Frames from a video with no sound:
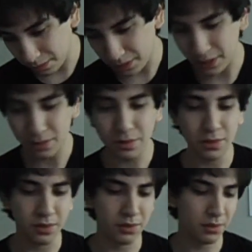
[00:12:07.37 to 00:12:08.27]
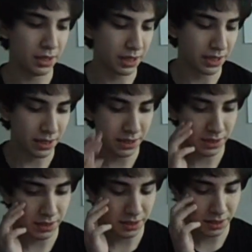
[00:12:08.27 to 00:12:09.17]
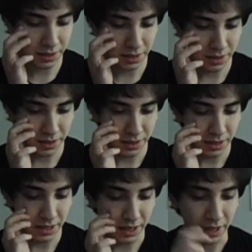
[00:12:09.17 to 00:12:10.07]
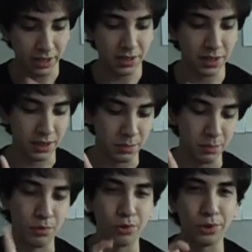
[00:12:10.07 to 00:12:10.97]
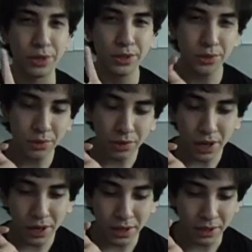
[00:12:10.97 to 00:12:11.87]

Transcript: This was also like, I guess like a pre-sketch